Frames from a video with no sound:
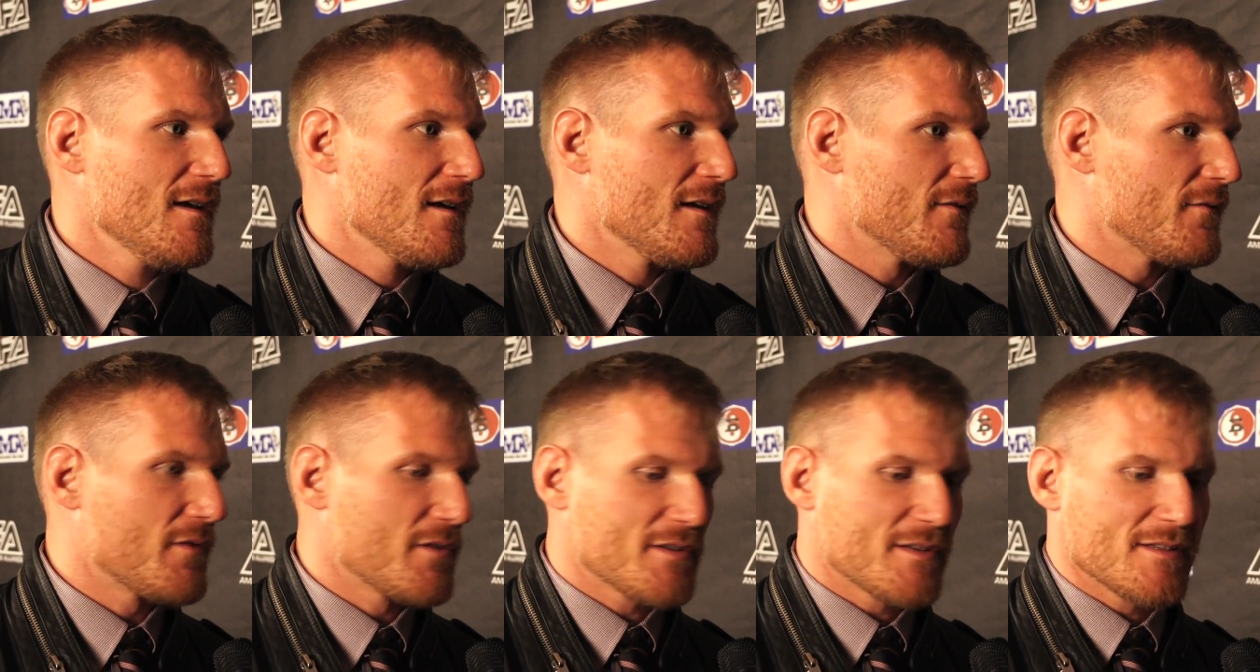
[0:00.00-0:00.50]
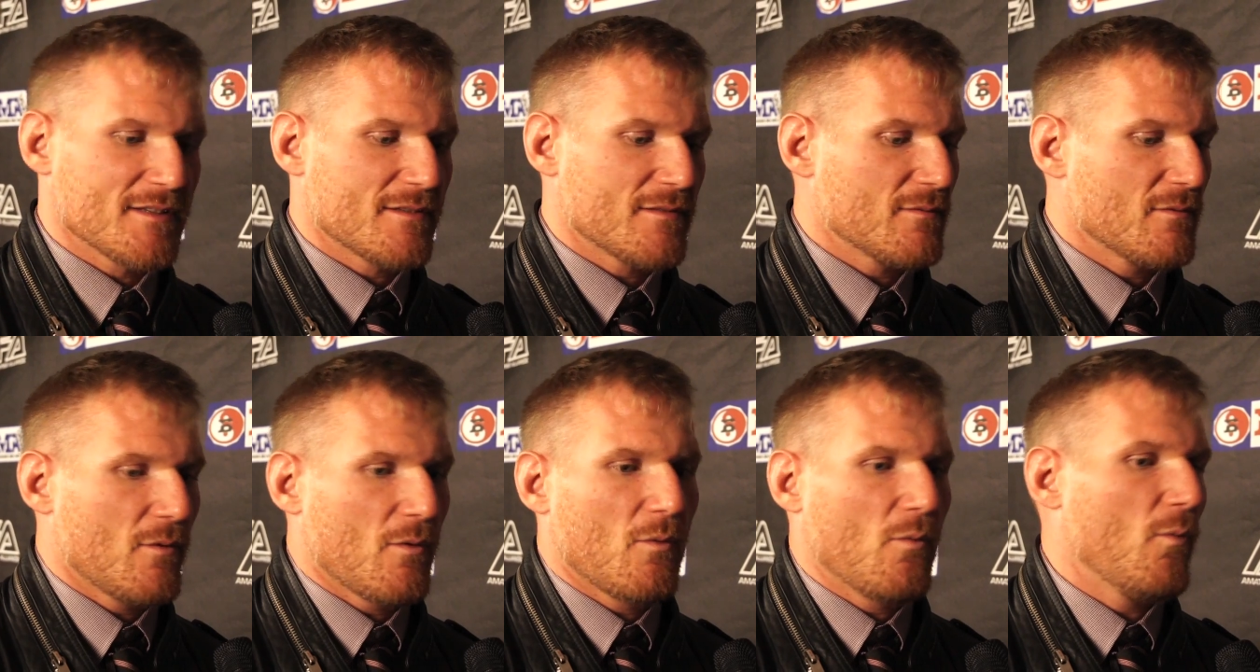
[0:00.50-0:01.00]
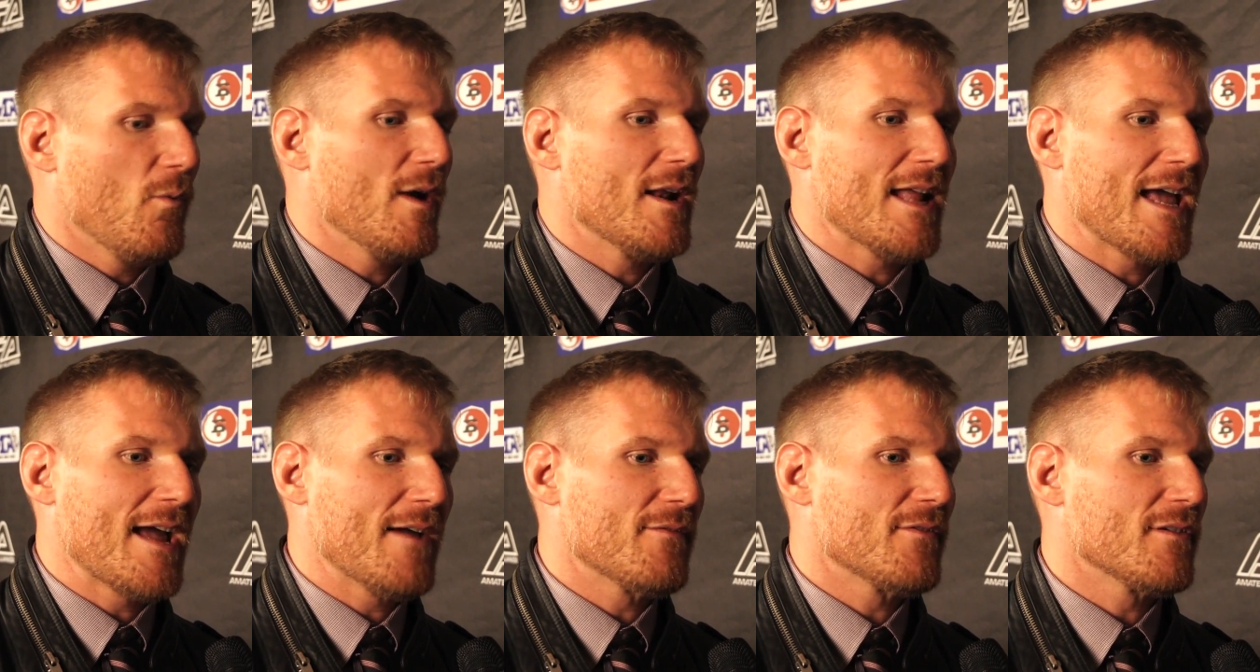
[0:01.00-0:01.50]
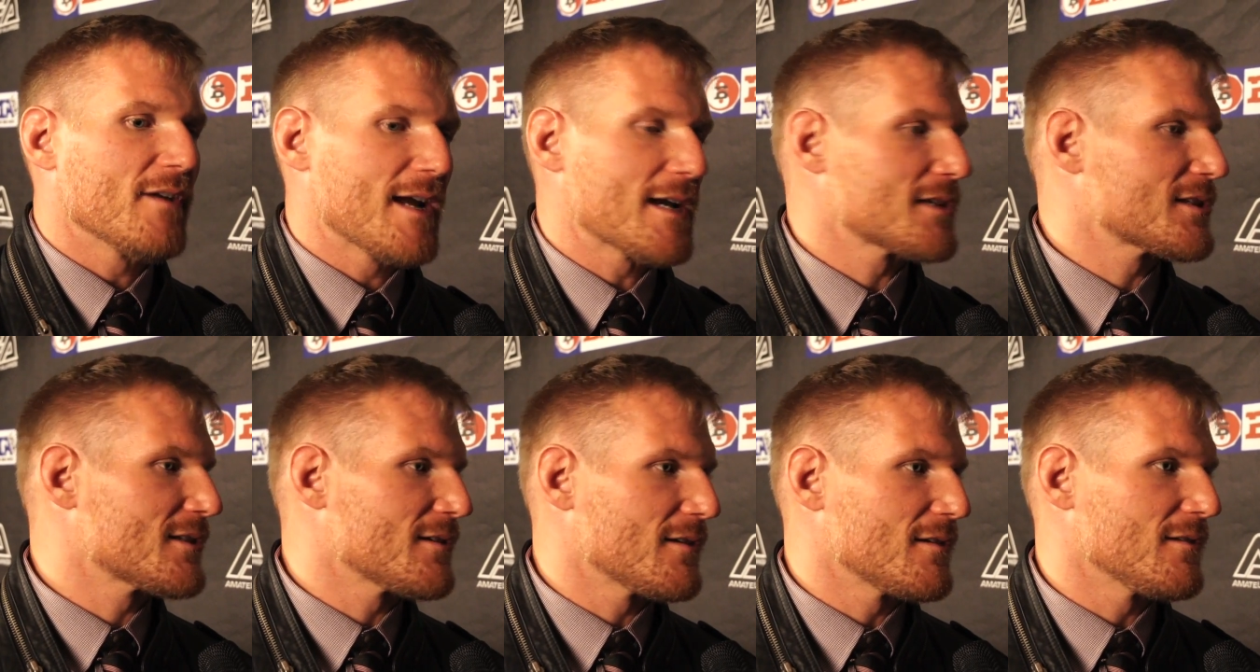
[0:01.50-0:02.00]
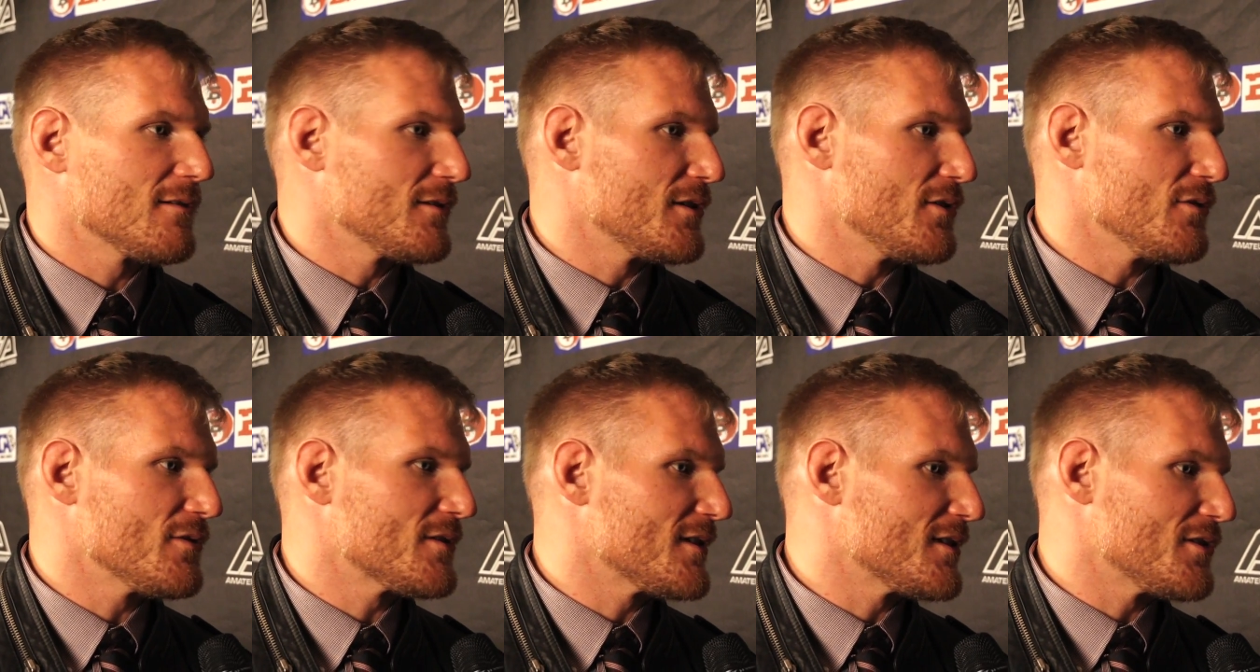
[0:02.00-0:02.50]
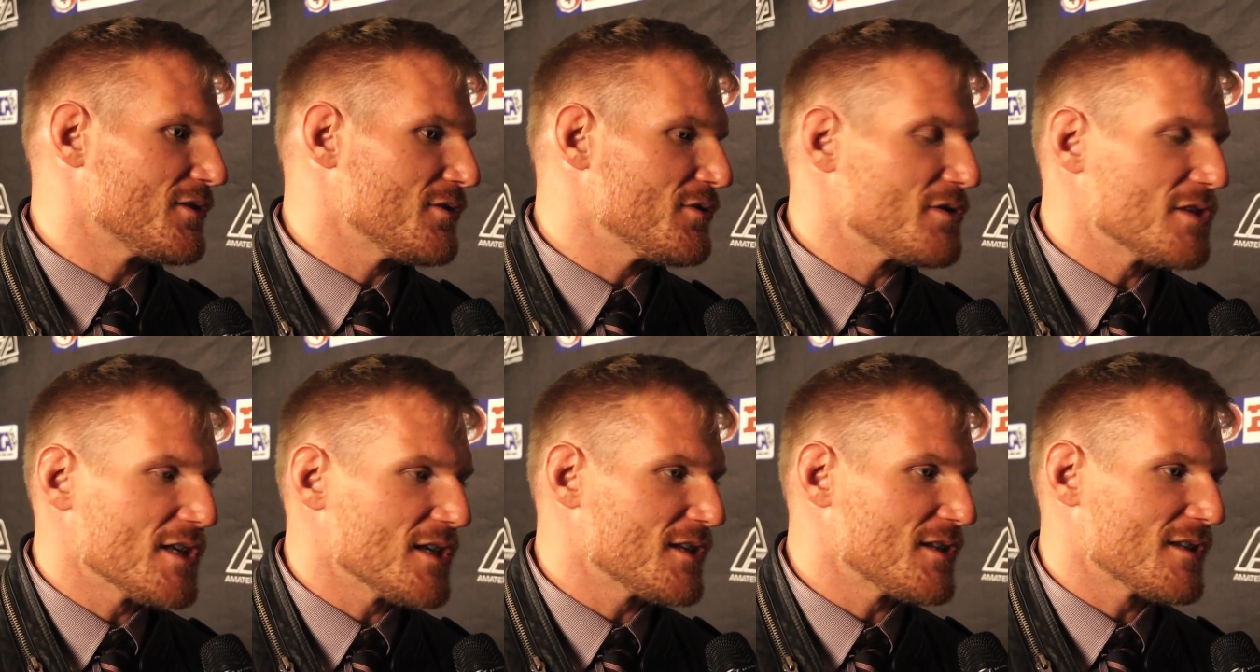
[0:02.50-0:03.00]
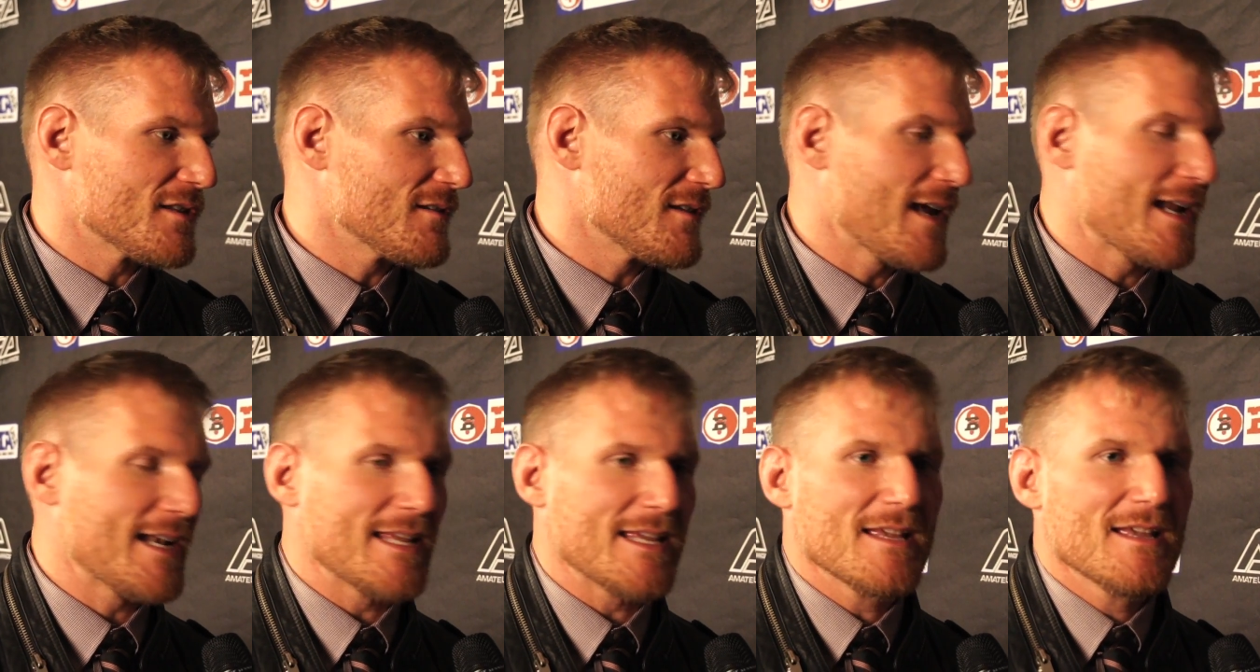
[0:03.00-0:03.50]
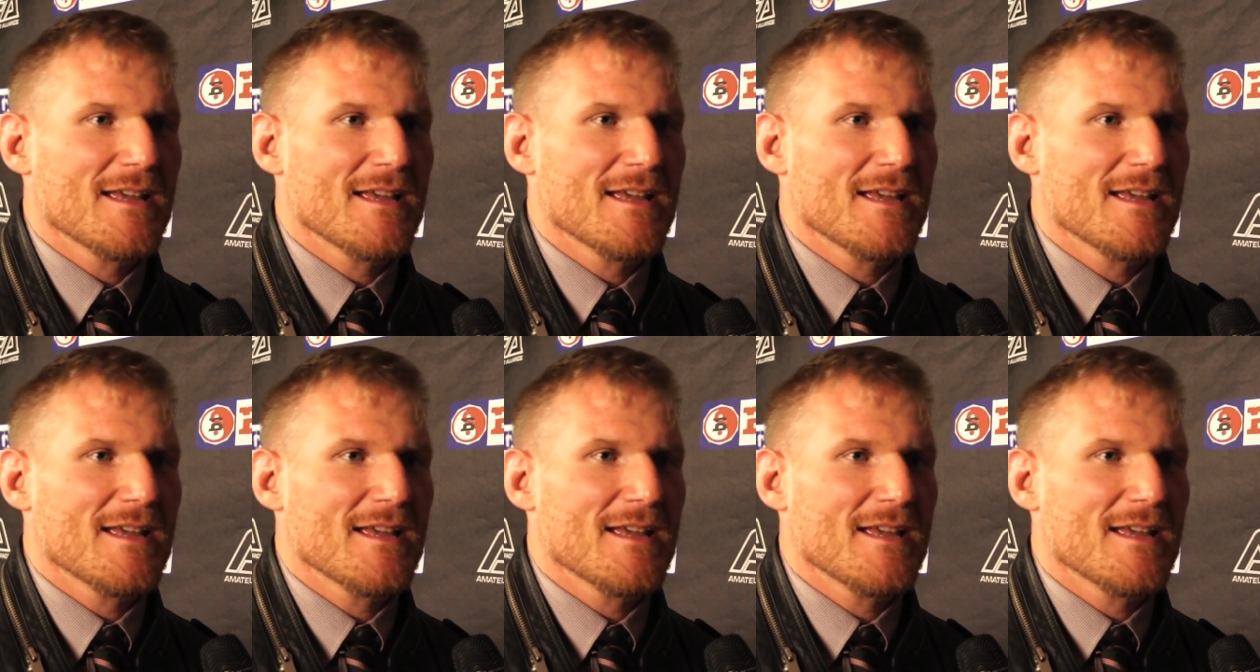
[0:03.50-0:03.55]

versus whatever external usage you think and